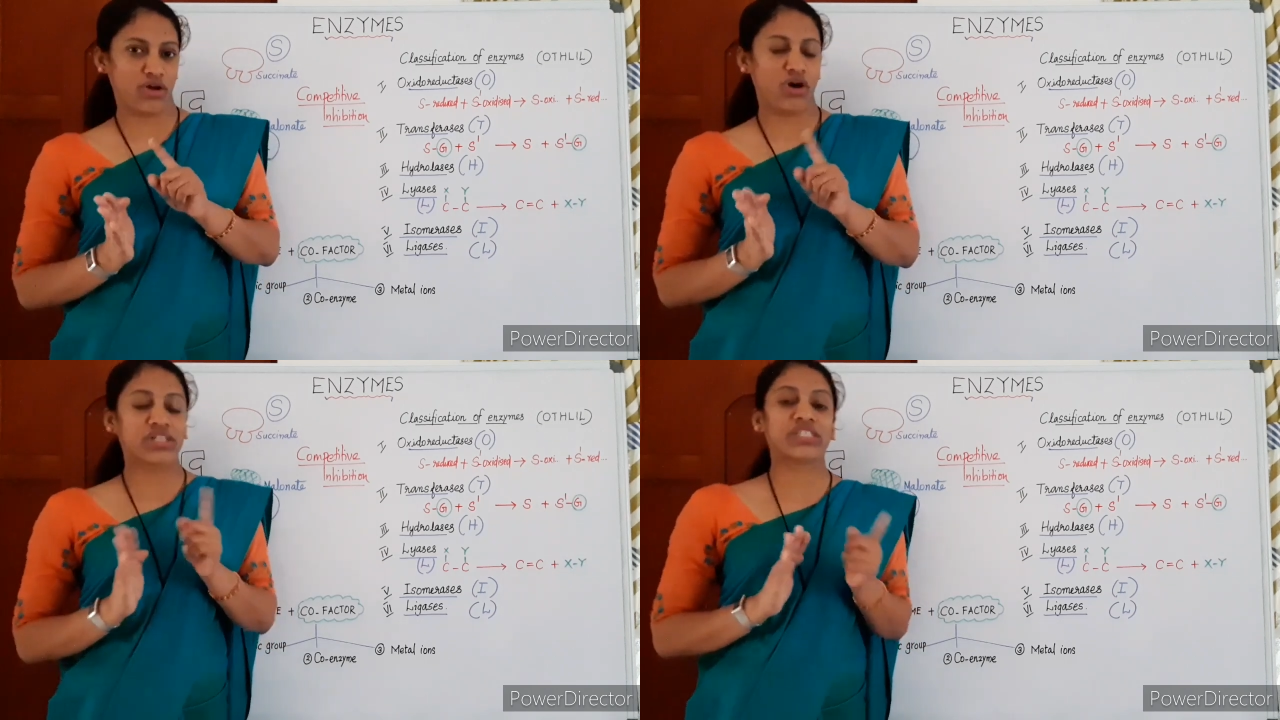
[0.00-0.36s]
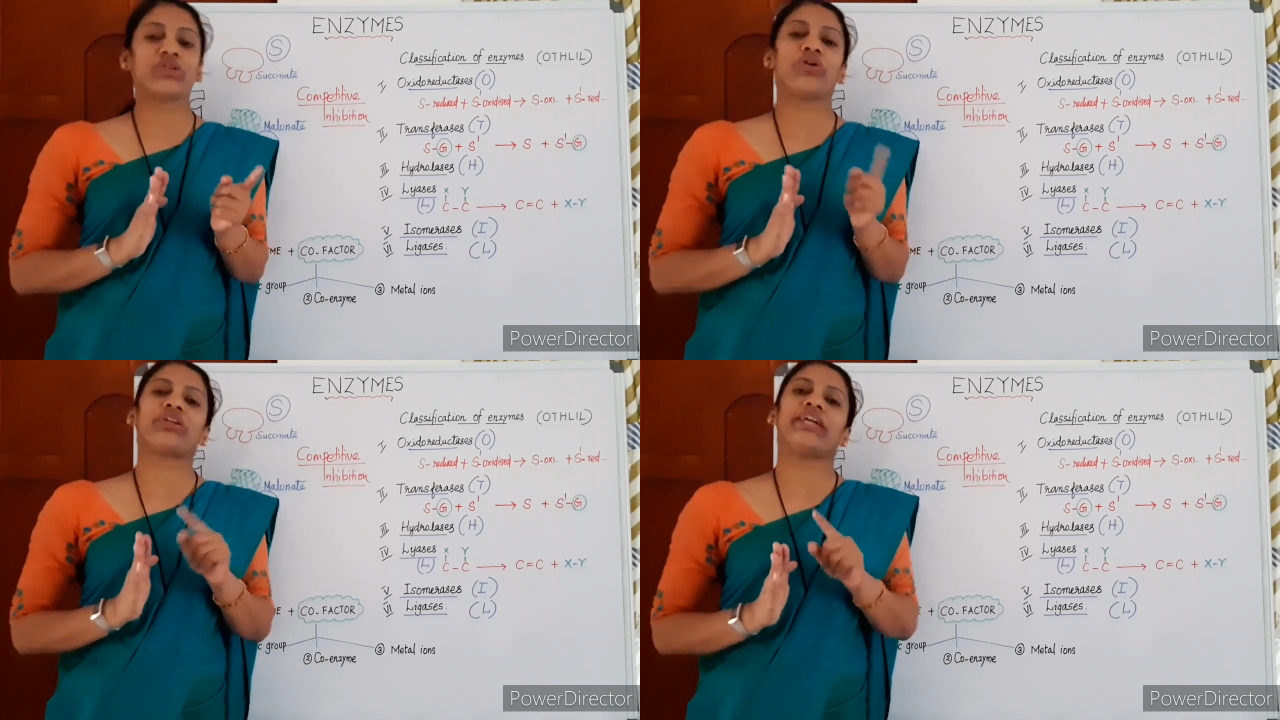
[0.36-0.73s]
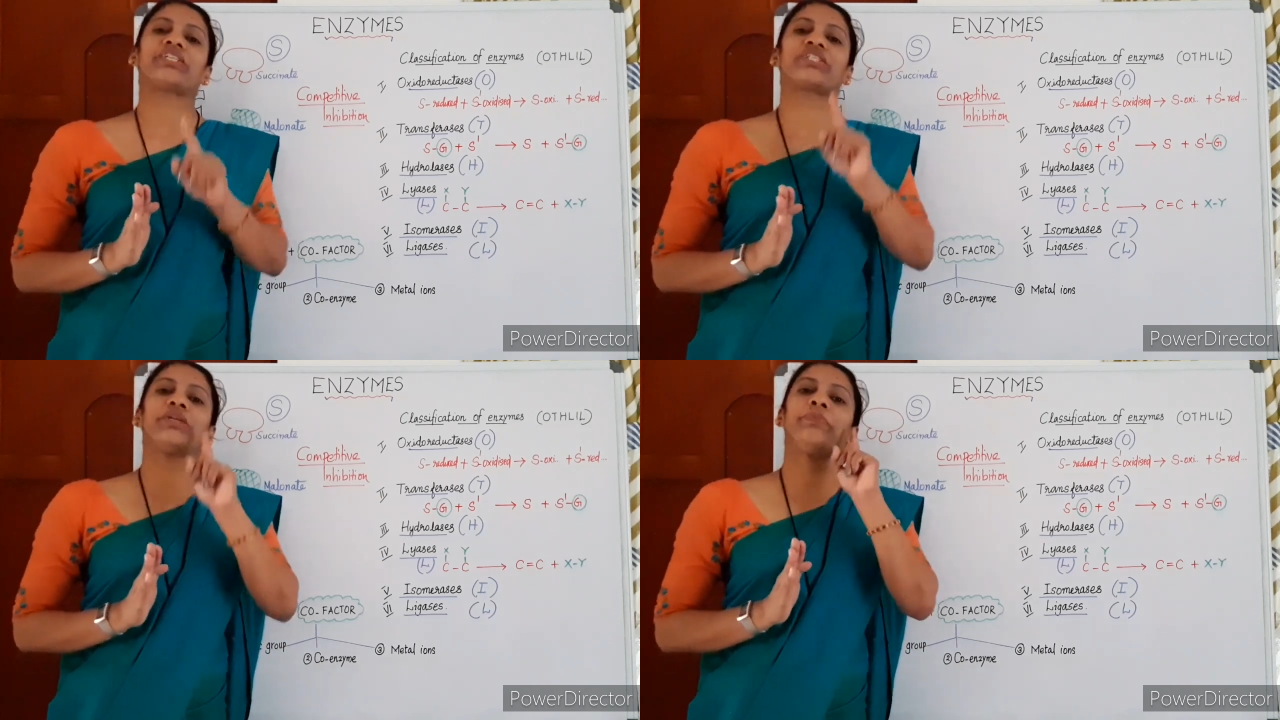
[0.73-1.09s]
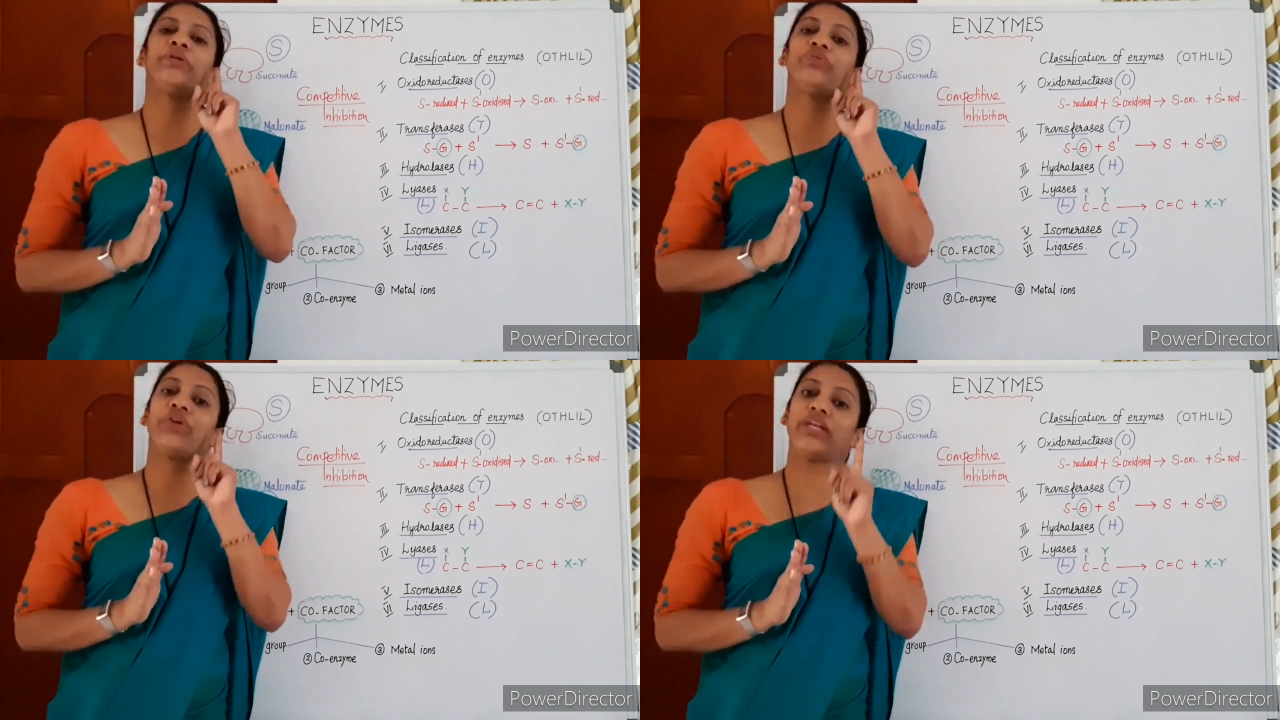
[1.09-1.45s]
oxidoreduction
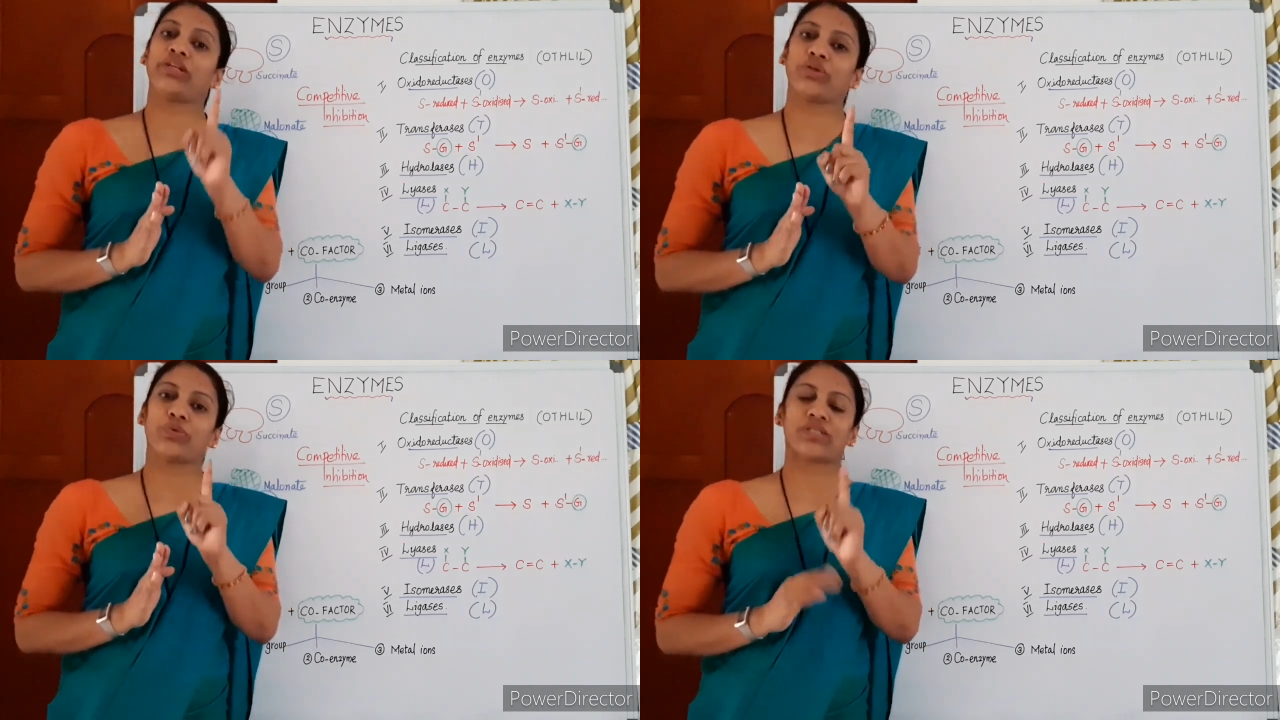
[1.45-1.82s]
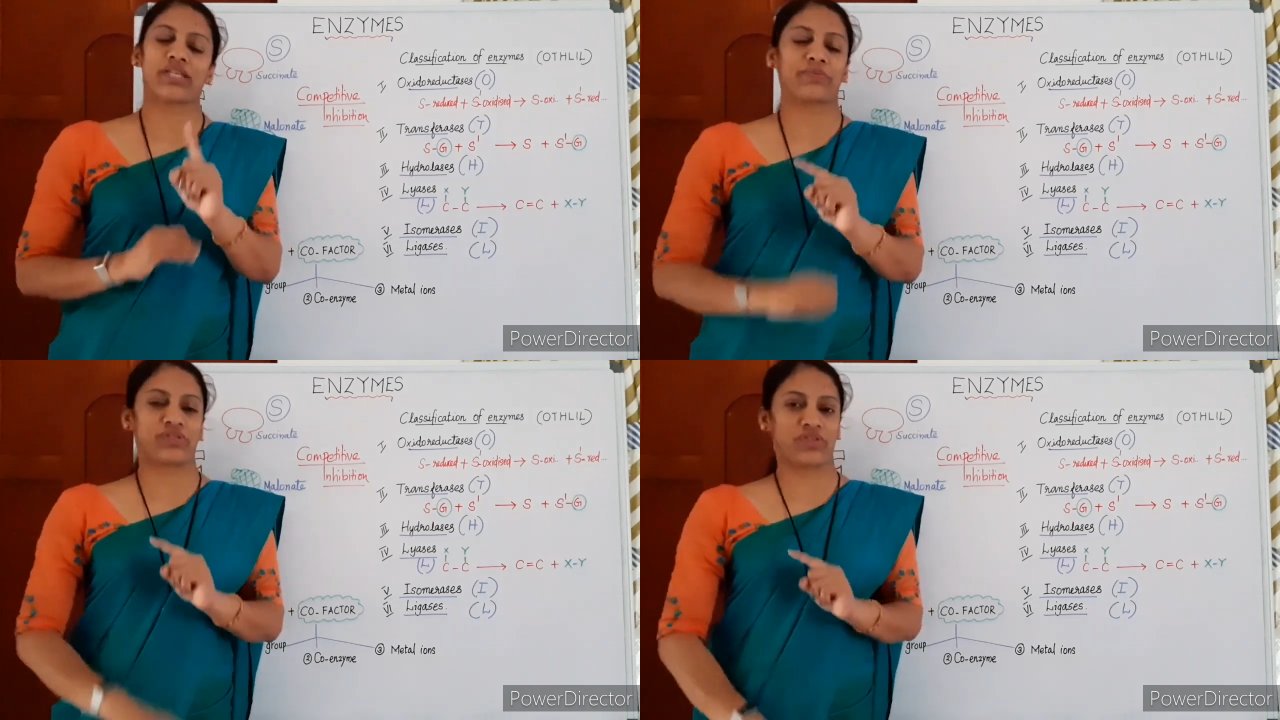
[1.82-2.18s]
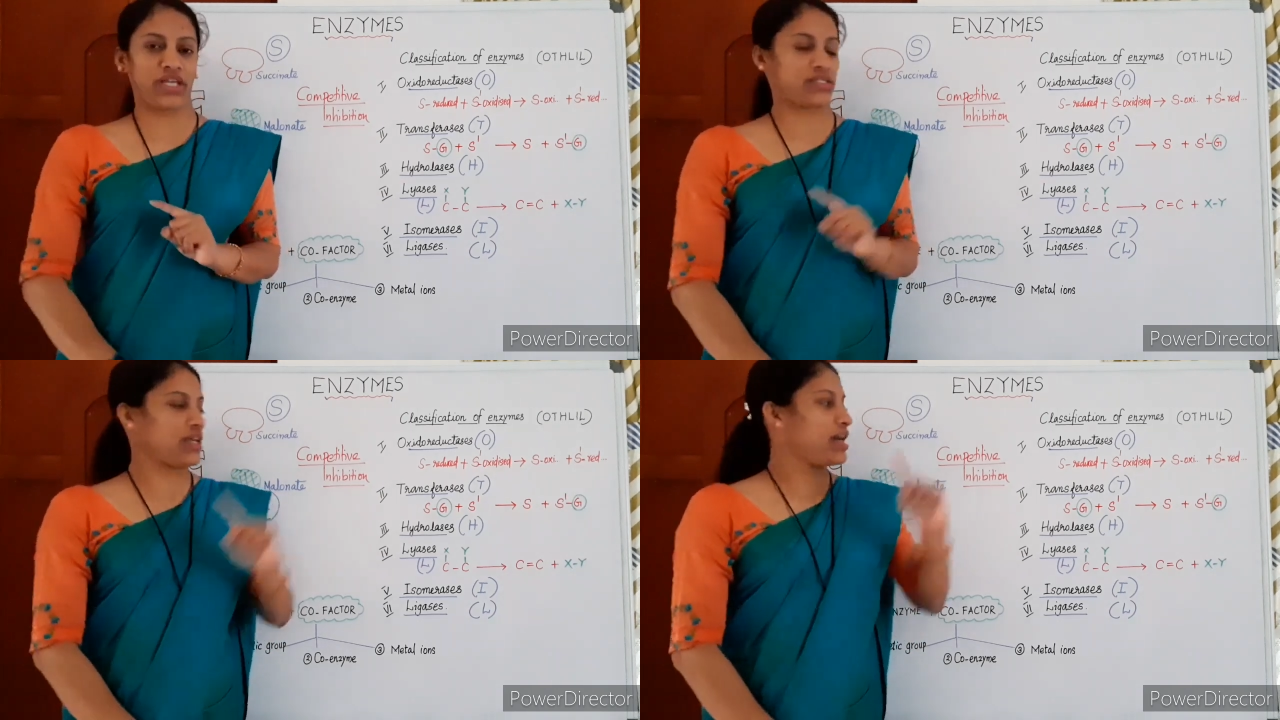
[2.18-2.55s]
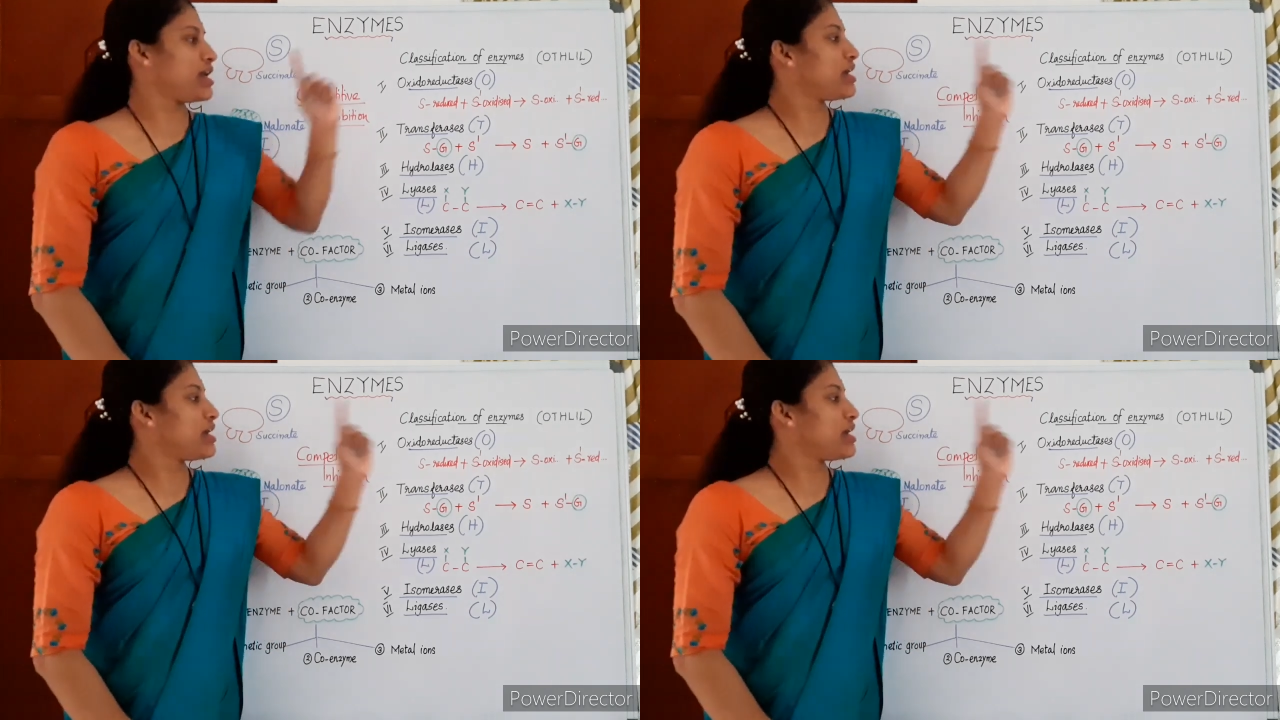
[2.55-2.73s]
between 2 substrates.